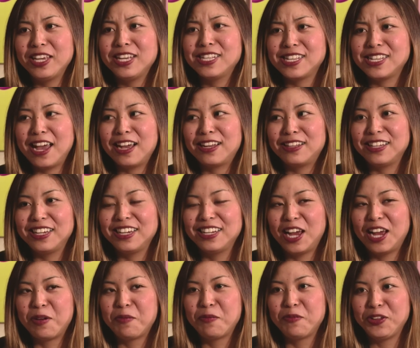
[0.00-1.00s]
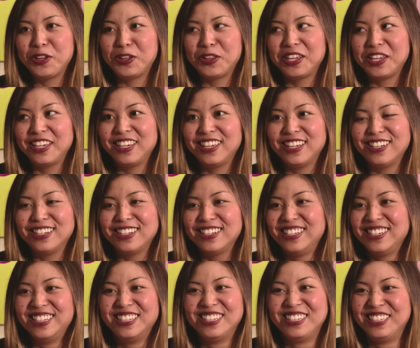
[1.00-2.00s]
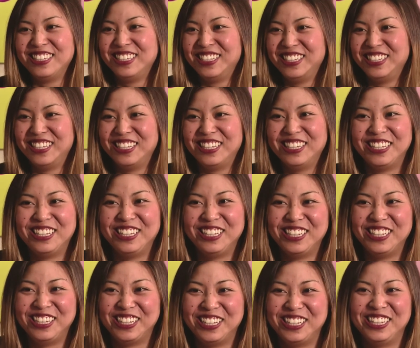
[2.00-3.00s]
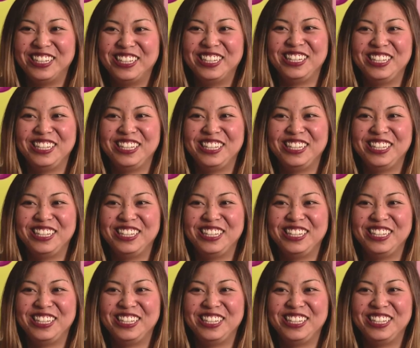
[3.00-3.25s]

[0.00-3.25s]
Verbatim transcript: exactly and how i'm feeling and yeah.